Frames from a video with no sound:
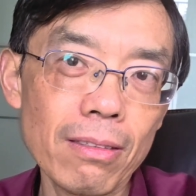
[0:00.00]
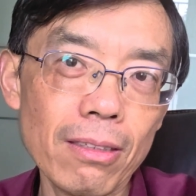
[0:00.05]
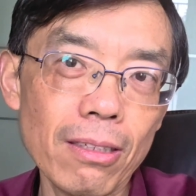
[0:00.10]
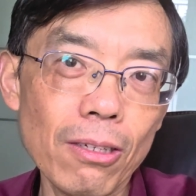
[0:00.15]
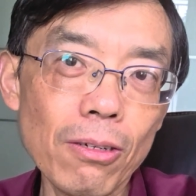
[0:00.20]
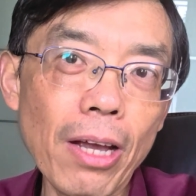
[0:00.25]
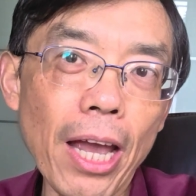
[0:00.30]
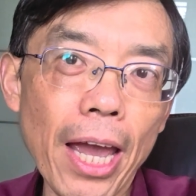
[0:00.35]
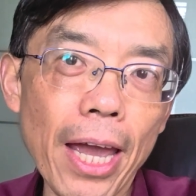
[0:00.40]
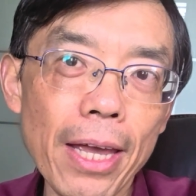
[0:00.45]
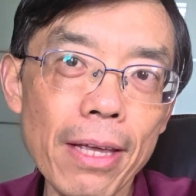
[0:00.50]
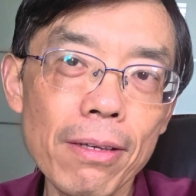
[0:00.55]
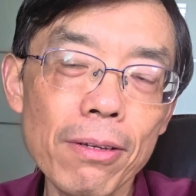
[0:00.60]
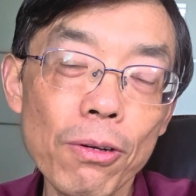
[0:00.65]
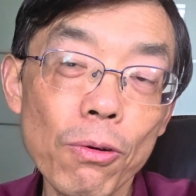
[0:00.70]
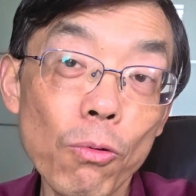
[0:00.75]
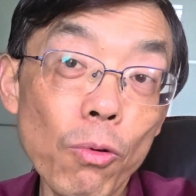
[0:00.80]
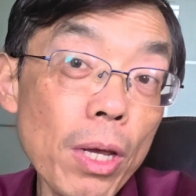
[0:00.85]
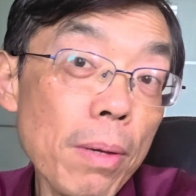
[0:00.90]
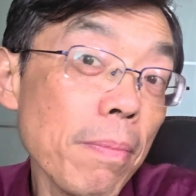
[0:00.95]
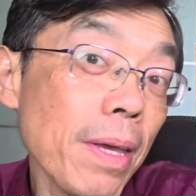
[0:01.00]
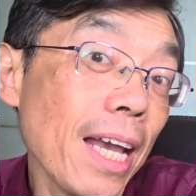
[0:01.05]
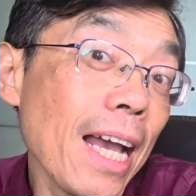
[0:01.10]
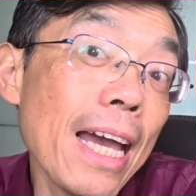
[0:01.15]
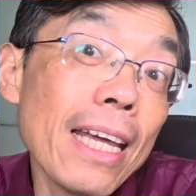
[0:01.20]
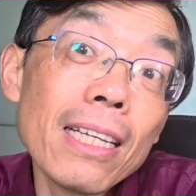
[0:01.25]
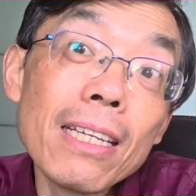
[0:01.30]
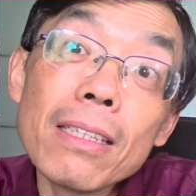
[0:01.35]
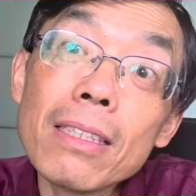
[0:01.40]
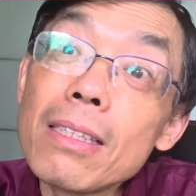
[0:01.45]
Okay,
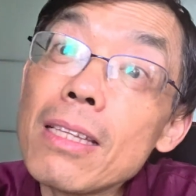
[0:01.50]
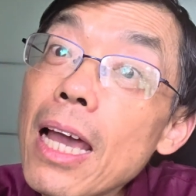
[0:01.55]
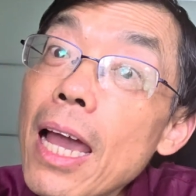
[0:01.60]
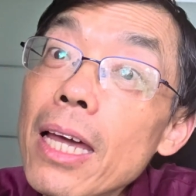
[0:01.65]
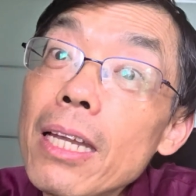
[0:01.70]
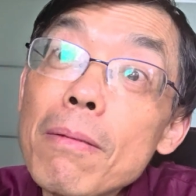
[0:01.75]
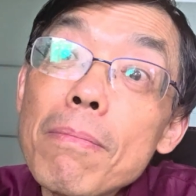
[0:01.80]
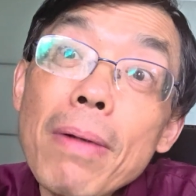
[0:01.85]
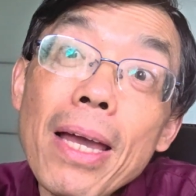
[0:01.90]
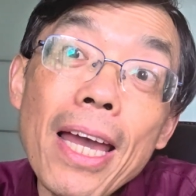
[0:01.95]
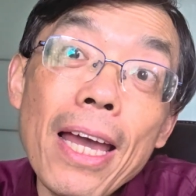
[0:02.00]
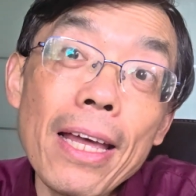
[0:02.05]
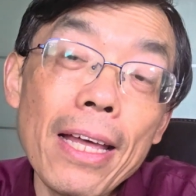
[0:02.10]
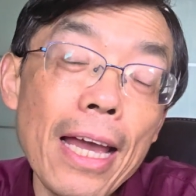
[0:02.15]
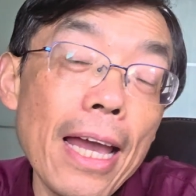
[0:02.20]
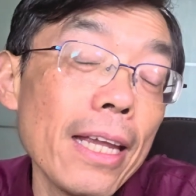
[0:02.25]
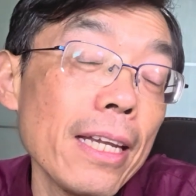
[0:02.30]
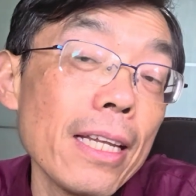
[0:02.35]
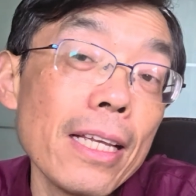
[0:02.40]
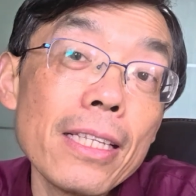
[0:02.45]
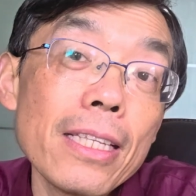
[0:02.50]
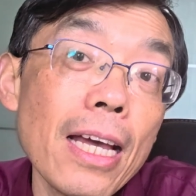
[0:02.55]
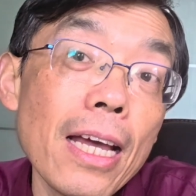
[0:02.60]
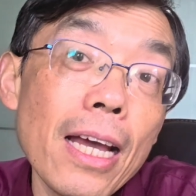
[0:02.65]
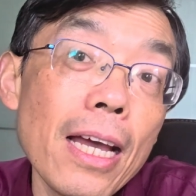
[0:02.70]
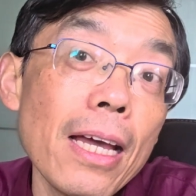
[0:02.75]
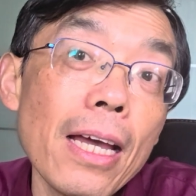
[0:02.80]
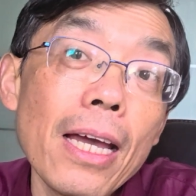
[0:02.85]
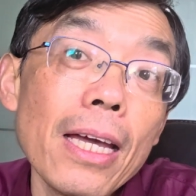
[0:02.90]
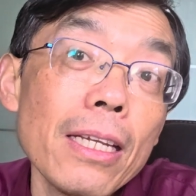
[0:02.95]
women and men
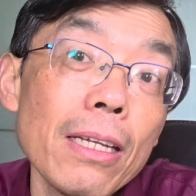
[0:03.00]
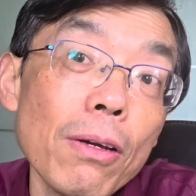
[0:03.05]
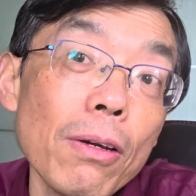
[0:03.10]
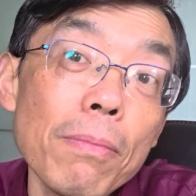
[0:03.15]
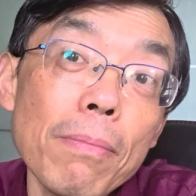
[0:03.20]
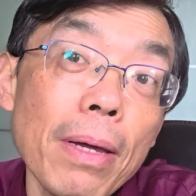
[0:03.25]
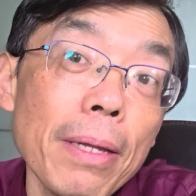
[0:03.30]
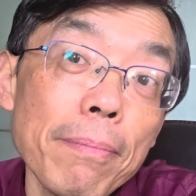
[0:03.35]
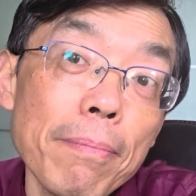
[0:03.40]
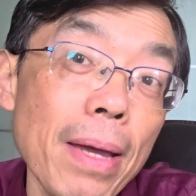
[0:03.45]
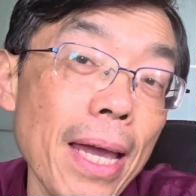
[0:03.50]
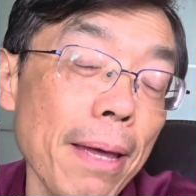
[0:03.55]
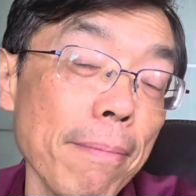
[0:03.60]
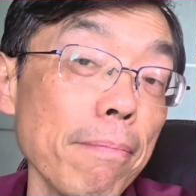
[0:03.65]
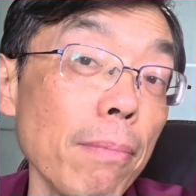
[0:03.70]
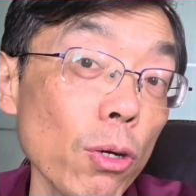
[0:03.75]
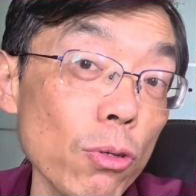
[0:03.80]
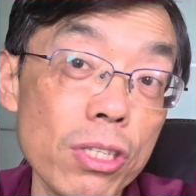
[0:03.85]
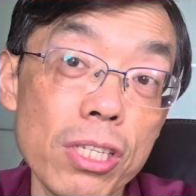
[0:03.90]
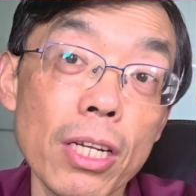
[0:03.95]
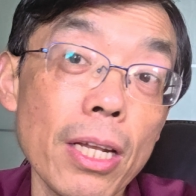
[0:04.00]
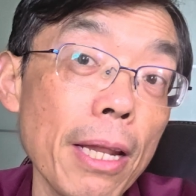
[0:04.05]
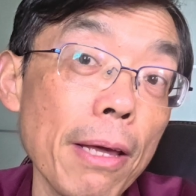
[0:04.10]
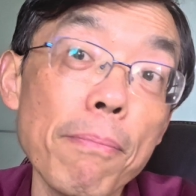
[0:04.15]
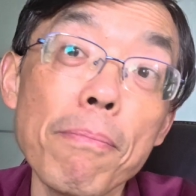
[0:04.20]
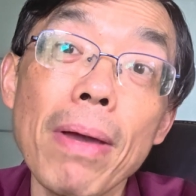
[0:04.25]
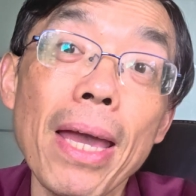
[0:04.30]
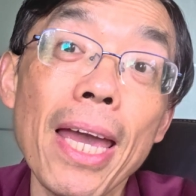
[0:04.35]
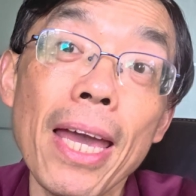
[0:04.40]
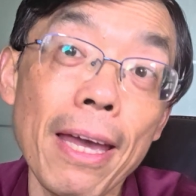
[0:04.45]
and men, mostly
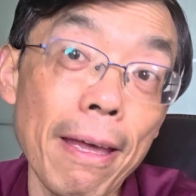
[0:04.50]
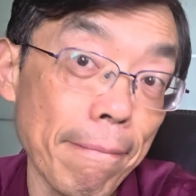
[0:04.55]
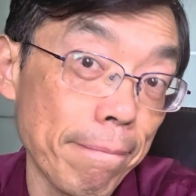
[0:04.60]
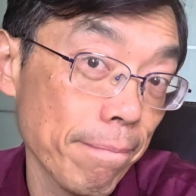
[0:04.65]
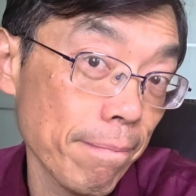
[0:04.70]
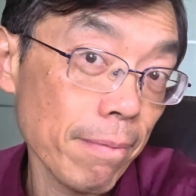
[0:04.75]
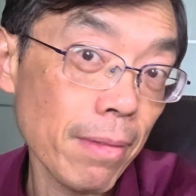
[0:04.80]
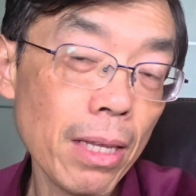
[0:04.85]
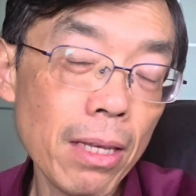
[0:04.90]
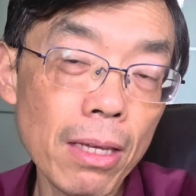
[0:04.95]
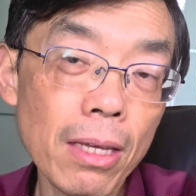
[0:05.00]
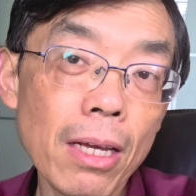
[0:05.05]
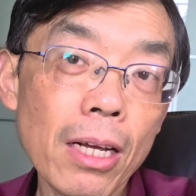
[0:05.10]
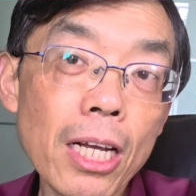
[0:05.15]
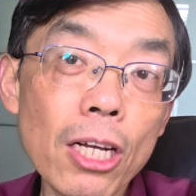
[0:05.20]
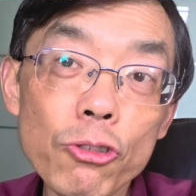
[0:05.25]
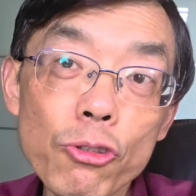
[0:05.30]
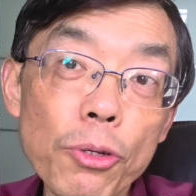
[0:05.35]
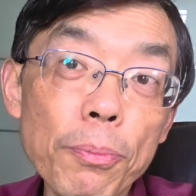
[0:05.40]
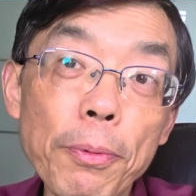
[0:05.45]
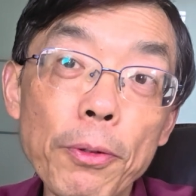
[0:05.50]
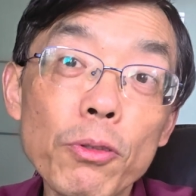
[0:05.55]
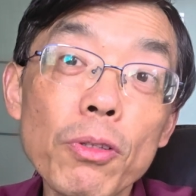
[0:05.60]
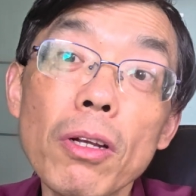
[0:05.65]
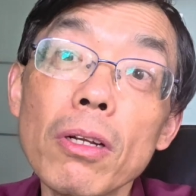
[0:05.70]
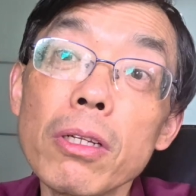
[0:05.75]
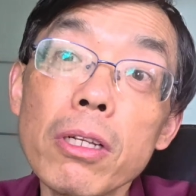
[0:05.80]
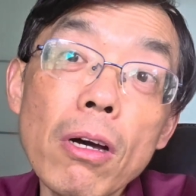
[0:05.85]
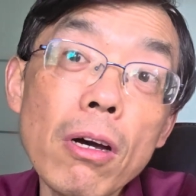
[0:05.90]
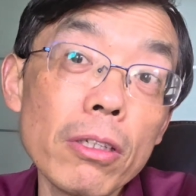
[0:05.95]
men, contribute a
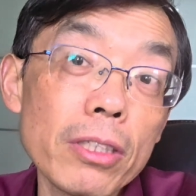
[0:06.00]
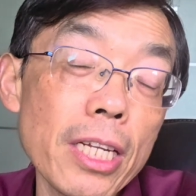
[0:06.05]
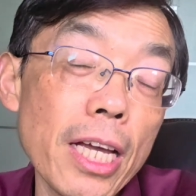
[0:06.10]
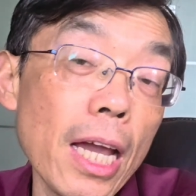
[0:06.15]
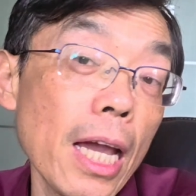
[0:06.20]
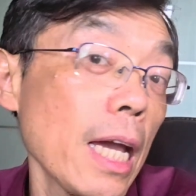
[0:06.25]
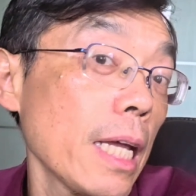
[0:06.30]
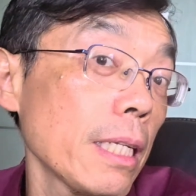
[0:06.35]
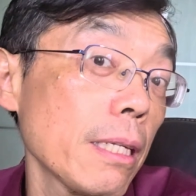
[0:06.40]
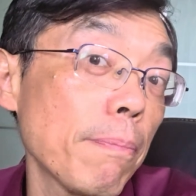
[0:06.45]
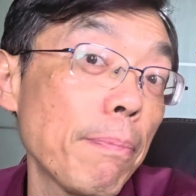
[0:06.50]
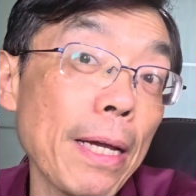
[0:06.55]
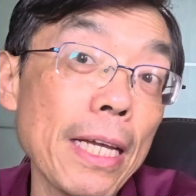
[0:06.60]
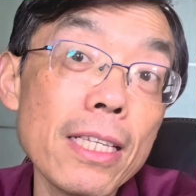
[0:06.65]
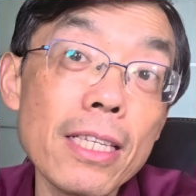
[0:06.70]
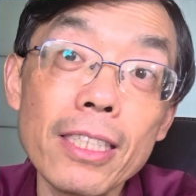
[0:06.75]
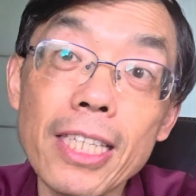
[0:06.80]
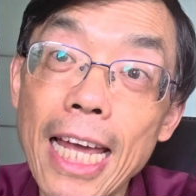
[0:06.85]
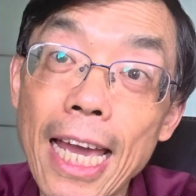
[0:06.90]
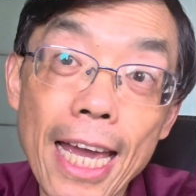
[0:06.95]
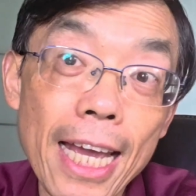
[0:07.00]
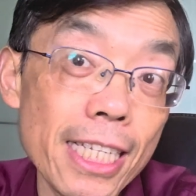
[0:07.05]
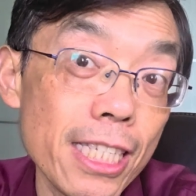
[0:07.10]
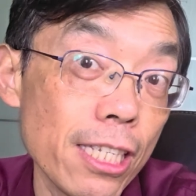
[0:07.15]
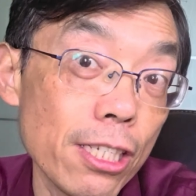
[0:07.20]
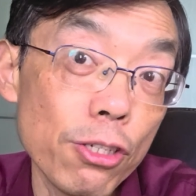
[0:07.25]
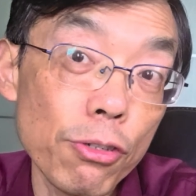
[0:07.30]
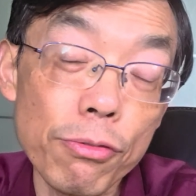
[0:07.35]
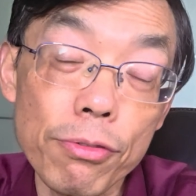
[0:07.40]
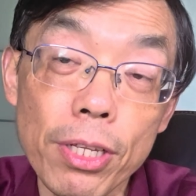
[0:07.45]
lot and pay the tax
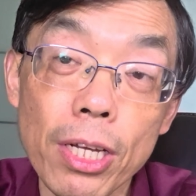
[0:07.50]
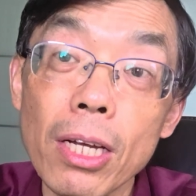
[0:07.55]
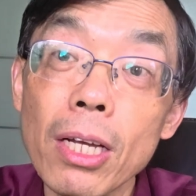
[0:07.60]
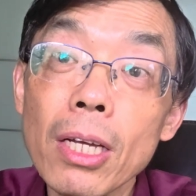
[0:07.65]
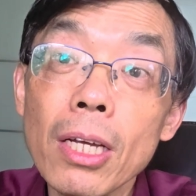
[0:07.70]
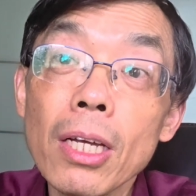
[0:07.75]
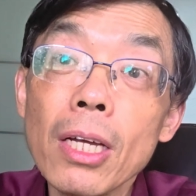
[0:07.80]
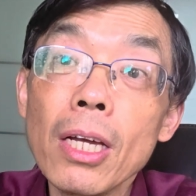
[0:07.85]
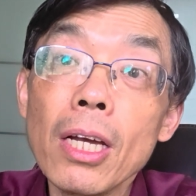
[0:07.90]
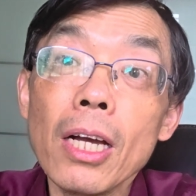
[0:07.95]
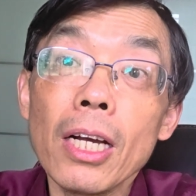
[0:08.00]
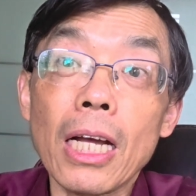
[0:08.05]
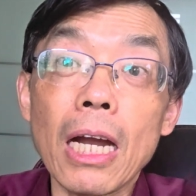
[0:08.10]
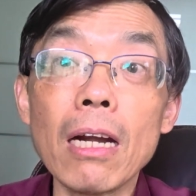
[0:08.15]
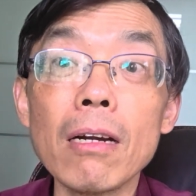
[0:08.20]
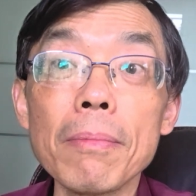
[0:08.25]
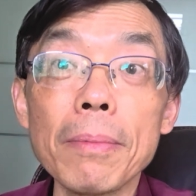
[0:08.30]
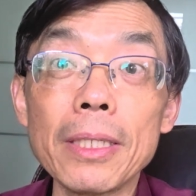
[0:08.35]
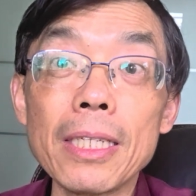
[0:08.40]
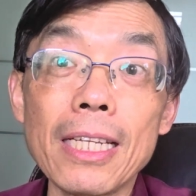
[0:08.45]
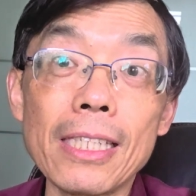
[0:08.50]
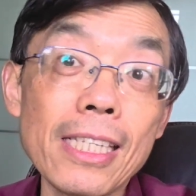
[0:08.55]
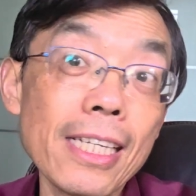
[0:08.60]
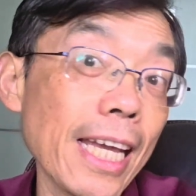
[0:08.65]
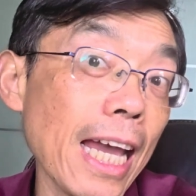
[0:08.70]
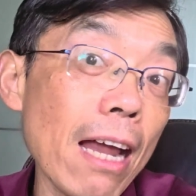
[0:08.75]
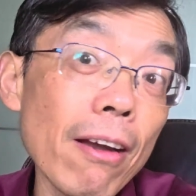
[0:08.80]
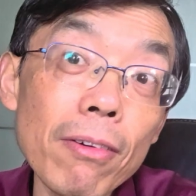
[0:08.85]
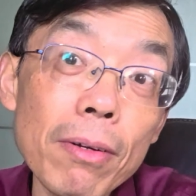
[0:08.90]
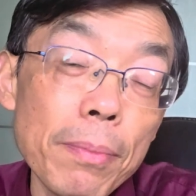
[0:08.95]
to the government, and the
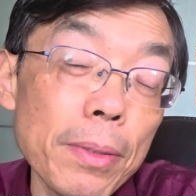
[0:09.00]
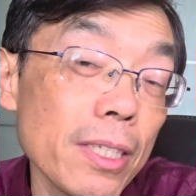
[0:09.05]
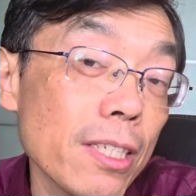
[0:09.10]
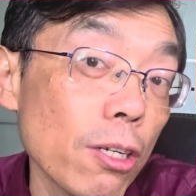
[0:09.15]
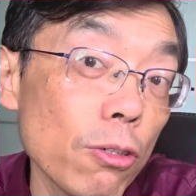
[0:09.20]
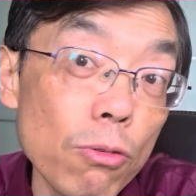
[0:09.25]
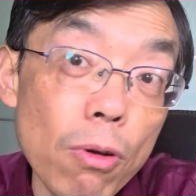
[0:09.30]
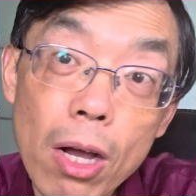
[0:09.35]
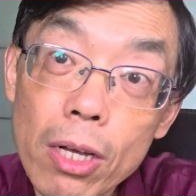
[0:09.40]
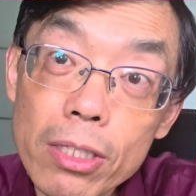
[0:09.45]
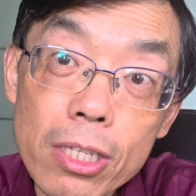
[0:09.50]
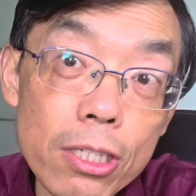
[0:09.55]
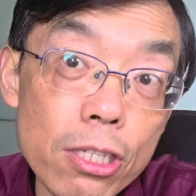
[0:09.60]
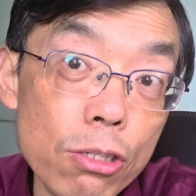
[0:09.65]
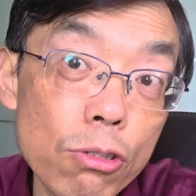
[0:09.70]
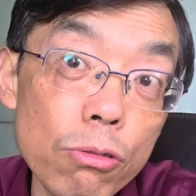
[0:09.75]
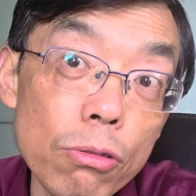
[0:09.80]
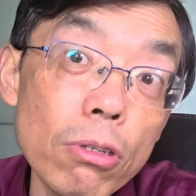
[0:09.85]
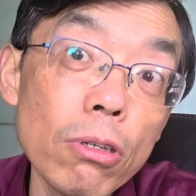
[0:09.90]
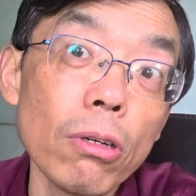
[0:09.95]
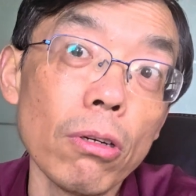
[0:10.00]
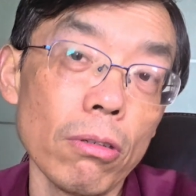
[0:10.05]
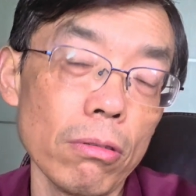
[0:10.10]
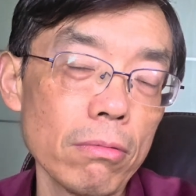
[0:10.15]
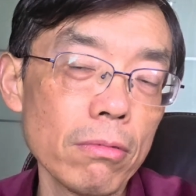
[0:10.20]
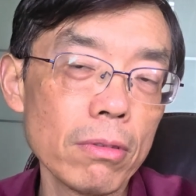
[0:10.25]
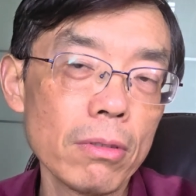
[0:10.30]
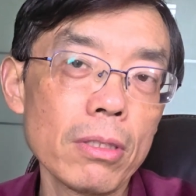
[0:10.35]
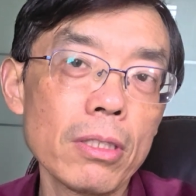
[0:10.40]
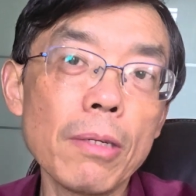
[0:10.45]
government runs the school,
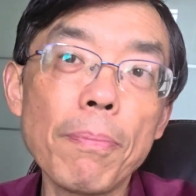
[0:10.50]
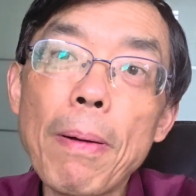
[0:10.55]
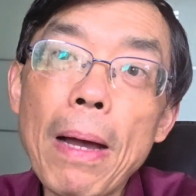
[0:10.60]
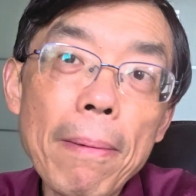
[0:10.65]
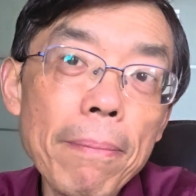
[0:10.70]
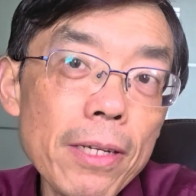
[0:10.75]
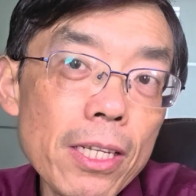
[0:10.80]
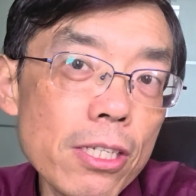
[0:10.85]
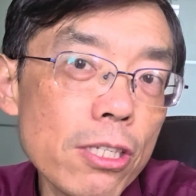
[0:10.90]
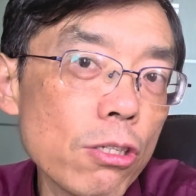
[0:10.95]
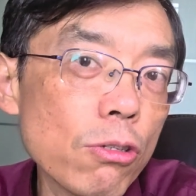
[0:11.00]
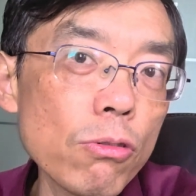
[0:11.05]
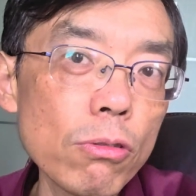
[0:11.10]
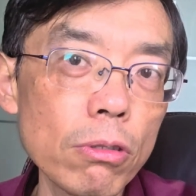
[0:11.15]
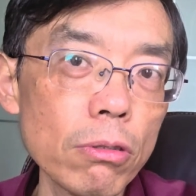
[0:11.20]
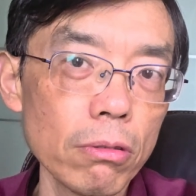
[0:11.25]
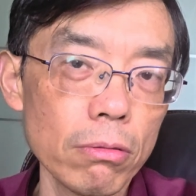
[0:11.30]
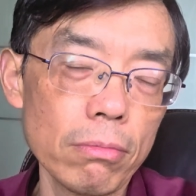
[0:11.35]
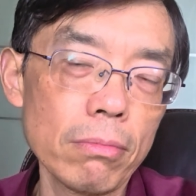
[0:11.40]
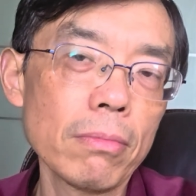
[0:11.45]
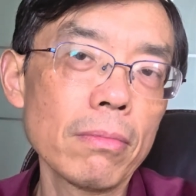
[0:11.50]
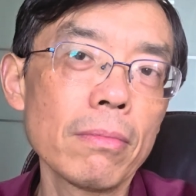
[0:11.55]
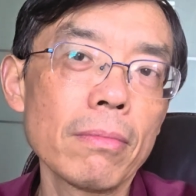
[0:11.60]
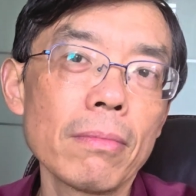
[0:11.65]
the public school.